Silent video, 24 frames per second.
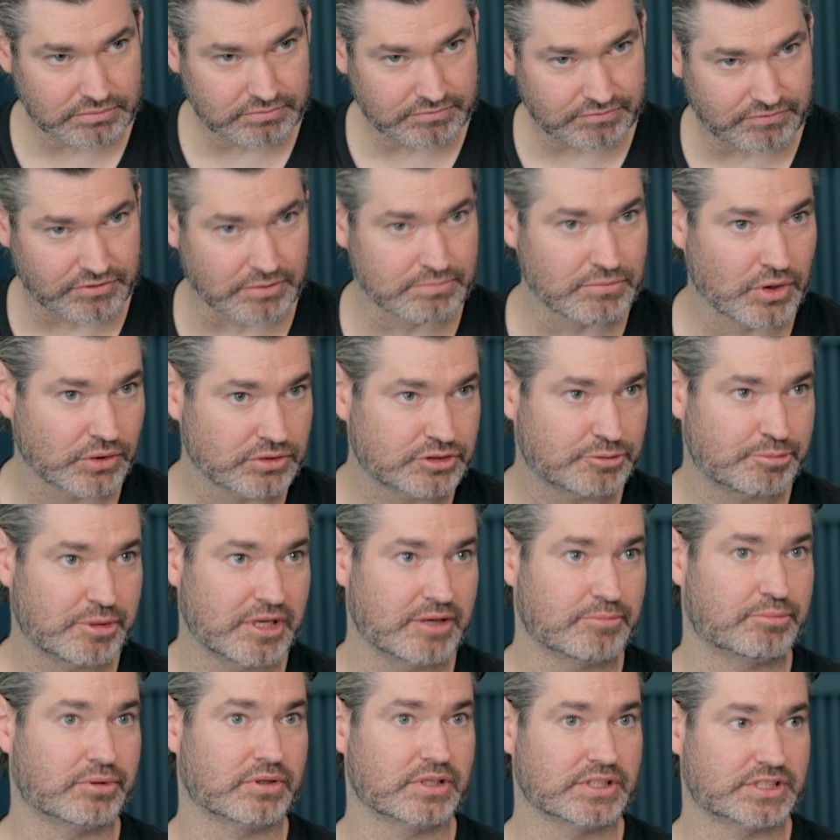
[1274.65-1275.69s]
For most
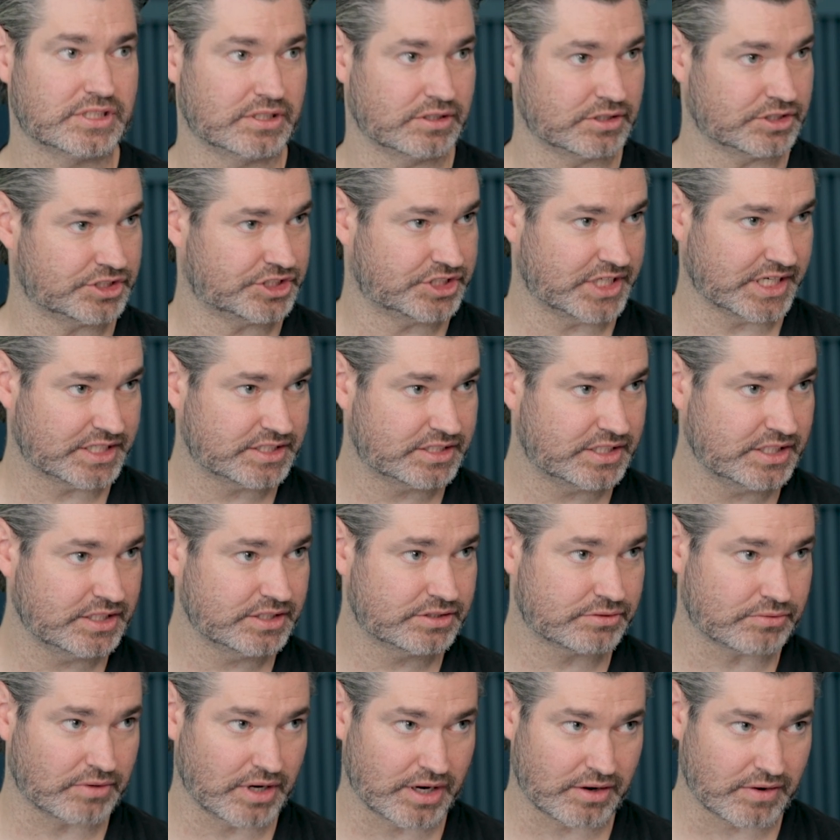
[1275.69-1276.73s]
people, it's in their
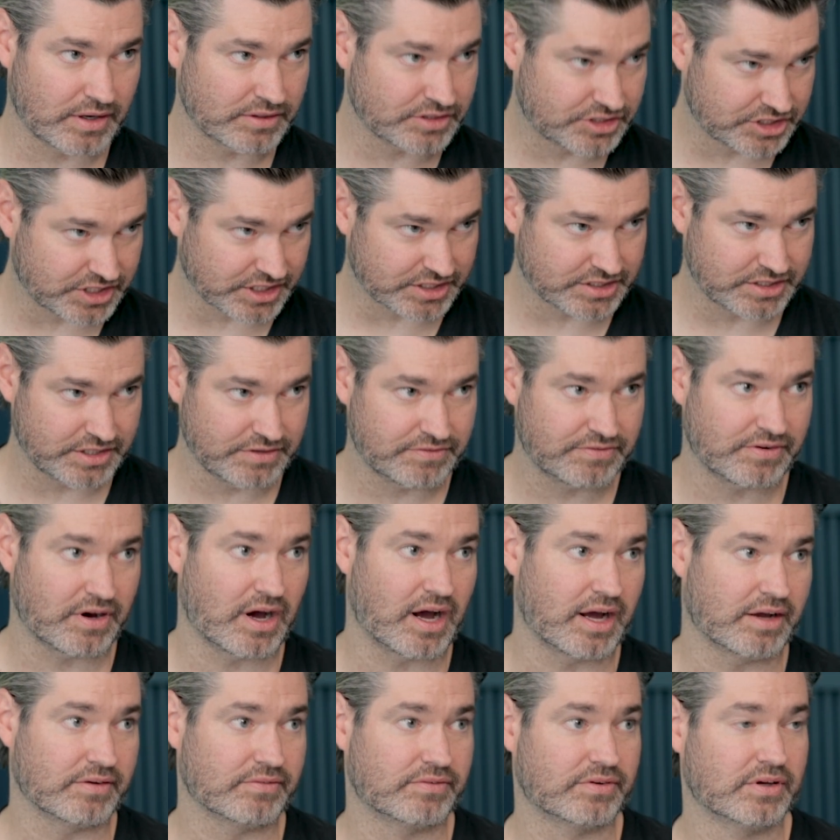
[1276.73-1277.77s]
60s, right around
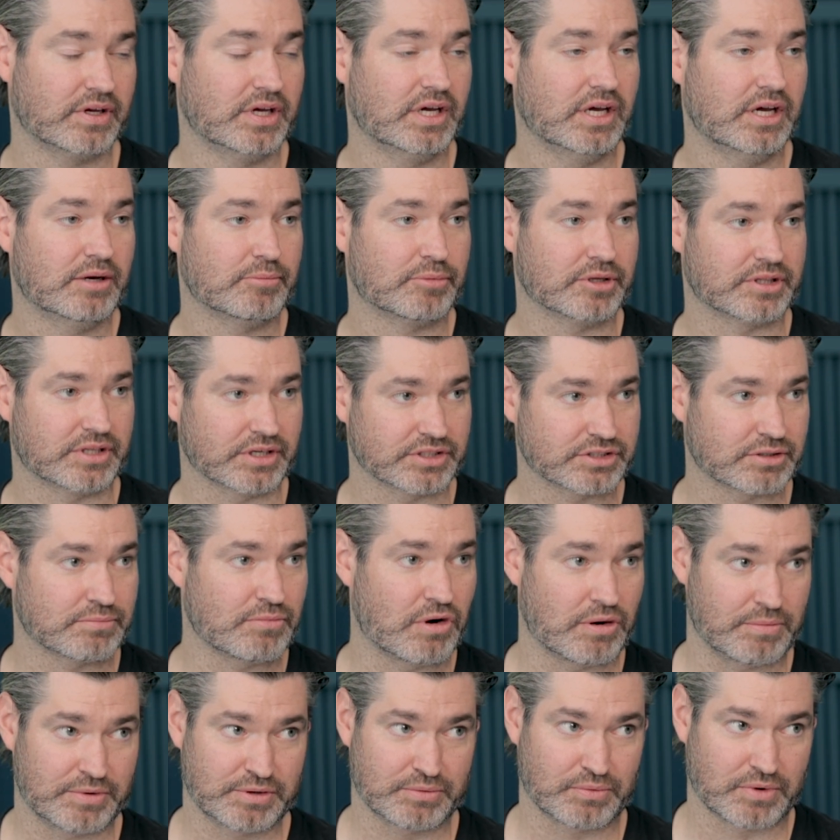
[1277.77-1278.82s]
65, but there's a
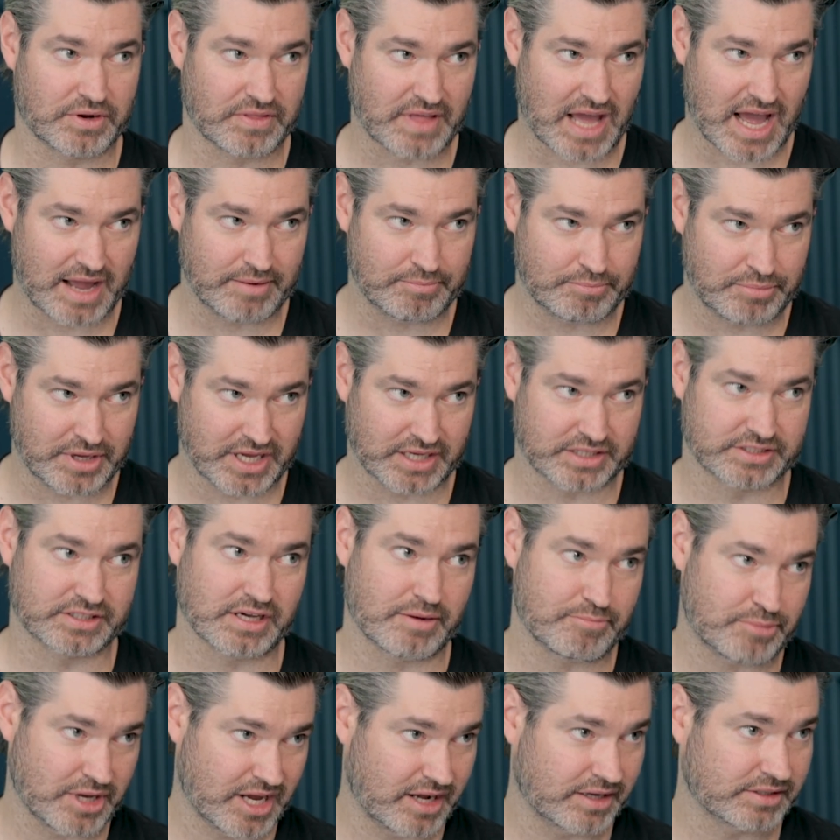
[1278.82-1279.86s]
moment where that picks
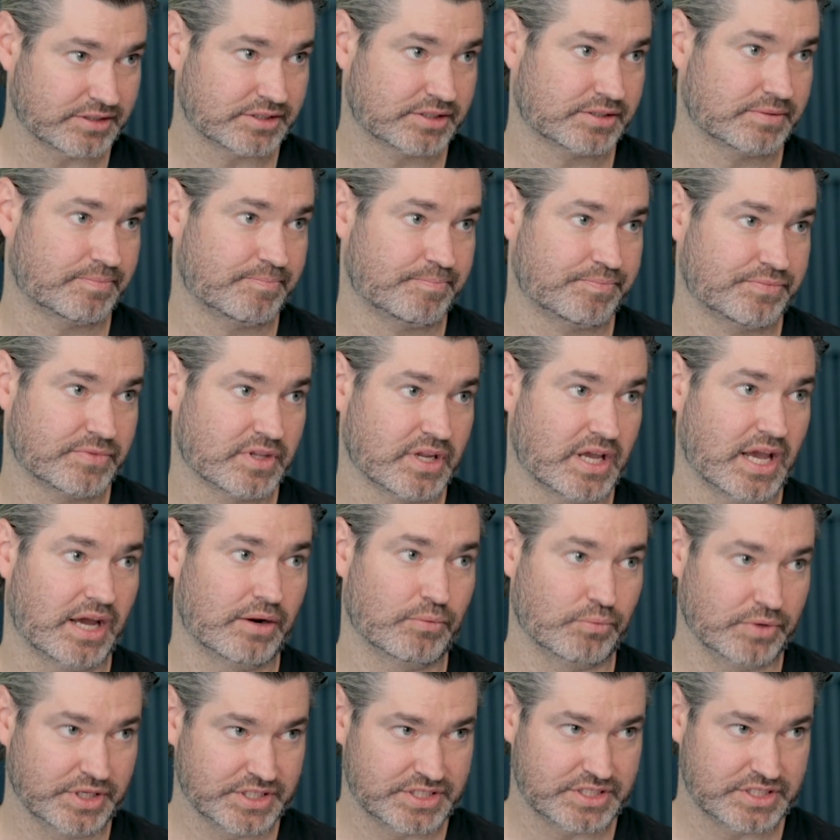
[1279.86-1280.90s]
up pace, and we